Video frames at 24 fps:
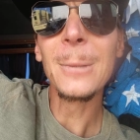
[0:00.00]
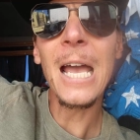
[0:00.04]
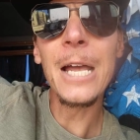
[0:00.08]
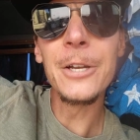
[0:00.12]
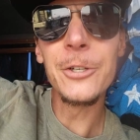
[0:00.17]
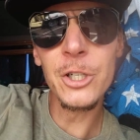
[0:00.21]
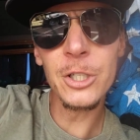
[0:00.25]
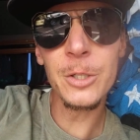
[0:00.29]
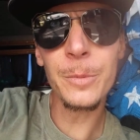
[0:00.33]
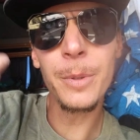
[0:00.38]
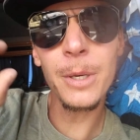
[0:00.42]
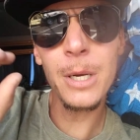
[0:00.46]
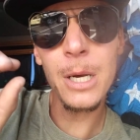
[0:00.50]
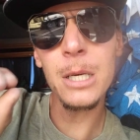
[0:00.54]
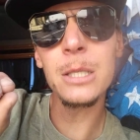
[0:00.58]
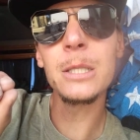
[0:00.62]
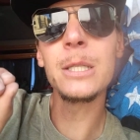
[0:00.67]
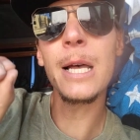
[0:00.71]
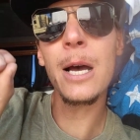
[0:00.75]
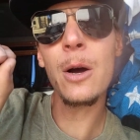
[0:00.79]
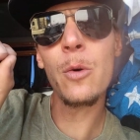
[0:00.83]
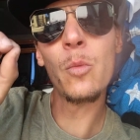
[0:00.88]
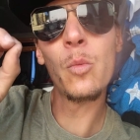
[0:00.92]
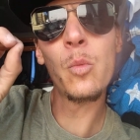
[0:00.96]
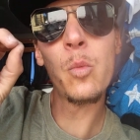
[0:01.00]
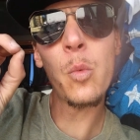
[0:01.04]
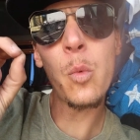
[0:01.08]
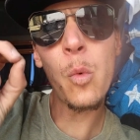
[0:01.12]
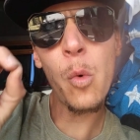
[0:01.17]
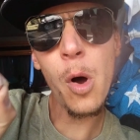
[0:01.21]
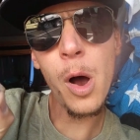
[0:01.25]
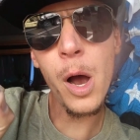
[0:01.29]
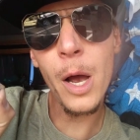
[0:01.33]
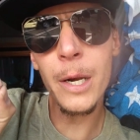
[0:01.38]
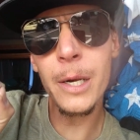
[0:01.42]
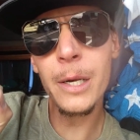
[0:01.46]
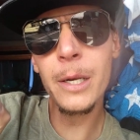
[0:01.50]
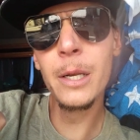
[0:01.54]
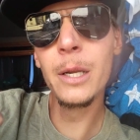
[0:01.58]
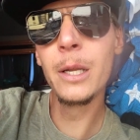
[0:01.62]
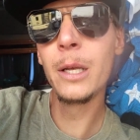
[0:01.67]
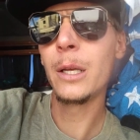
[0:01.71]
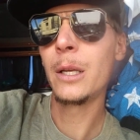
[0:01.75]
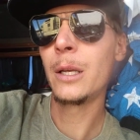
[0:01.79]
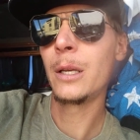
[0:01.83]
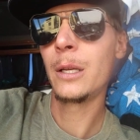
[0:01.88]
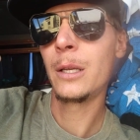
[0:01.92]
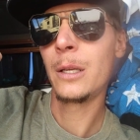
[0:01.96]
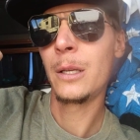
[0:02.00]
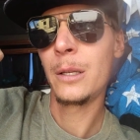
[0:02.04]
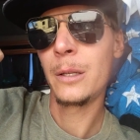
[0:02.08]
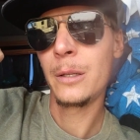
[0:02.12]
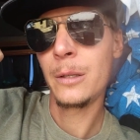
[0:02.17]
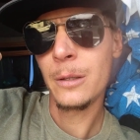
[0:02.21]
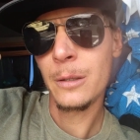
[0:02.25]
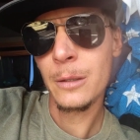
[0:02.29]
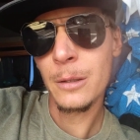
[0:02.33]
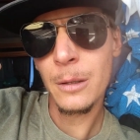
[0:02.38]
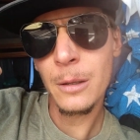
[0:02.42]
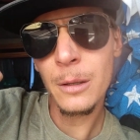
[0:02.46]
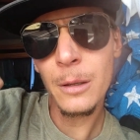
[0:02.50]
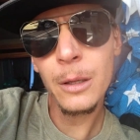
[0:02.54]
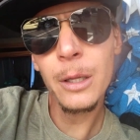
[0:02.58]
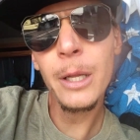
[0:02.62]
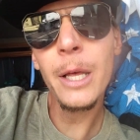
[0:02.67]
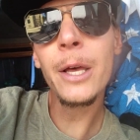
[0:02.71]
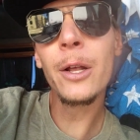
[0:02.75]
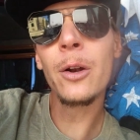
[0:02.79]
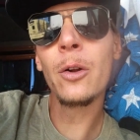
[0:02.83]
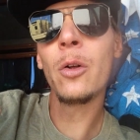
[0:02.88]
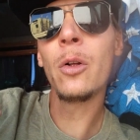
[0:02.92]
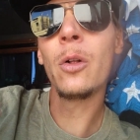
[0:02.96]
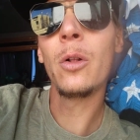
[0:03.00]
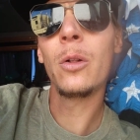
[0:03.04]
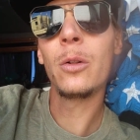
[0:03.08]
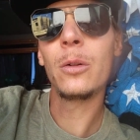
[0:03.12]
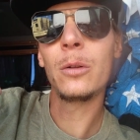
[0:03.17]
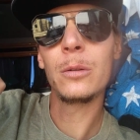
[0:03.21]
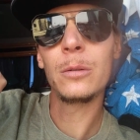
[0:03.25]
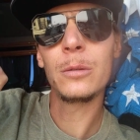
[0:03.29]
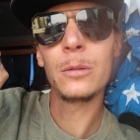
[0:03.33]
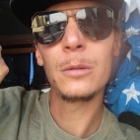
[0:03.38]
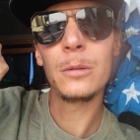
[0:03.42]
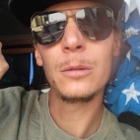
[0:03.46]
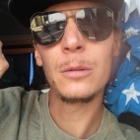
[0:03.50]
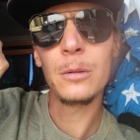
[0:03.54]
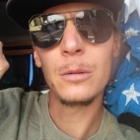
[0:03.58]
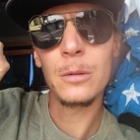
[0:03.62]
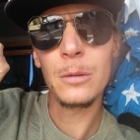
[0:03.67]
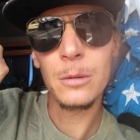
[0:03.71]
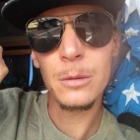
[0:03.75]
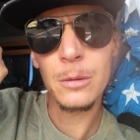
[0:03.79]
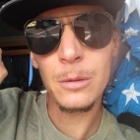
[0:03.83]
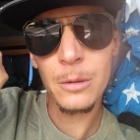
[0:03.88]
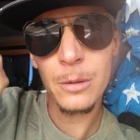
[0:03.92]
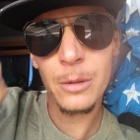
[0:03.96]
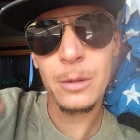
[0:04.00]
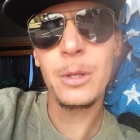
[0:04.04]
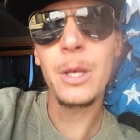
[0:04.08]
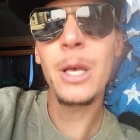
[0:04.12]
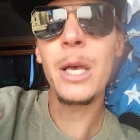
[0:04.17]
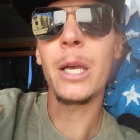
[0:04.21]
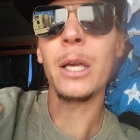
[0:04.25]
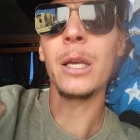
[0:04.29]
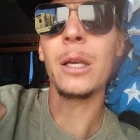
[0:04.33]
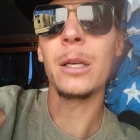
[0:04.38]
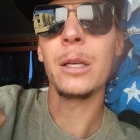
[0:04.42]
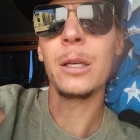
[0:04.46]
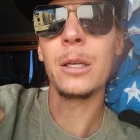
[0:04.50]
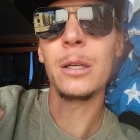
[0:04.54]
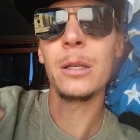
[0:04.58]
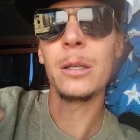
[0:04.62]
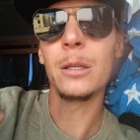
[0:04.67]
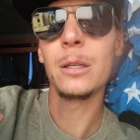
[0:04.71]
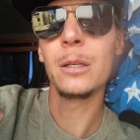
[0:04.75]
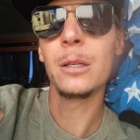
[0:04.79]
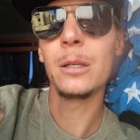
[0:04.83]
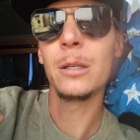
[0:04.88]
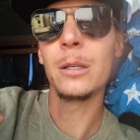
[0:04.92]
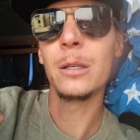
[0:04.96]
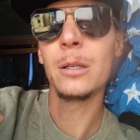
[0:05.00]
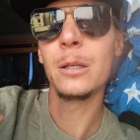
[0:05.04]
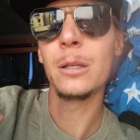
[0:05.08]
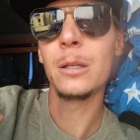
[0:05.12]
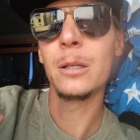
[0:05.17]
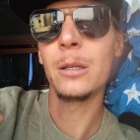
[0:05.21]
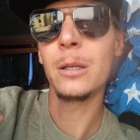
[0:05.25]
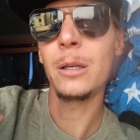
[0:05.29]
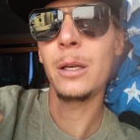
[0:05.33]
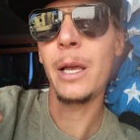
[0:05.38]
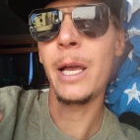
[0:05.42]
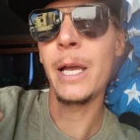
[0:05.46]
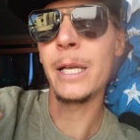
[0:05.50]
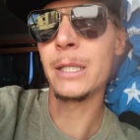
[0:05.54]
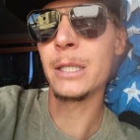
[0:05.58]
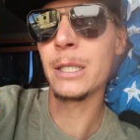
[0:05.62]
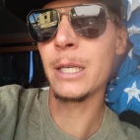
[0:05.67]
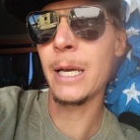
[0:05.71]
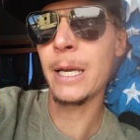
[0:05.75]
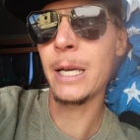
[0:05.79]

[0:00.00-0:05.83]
And just because that one little thing, it's